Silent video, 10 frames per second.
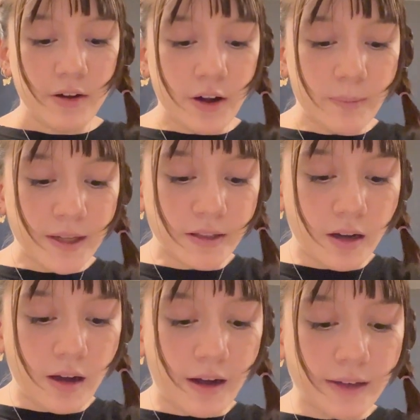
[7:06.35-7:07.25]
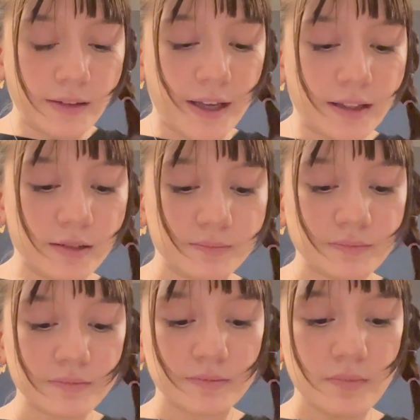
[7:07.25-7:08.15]
Oh my god, like,
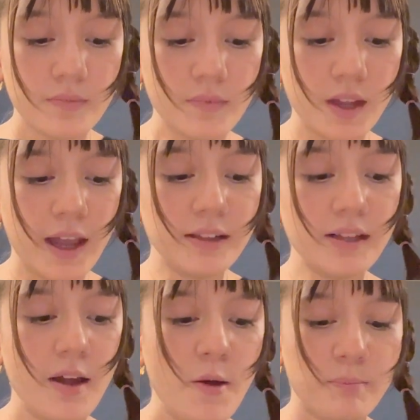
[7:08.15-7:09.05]
and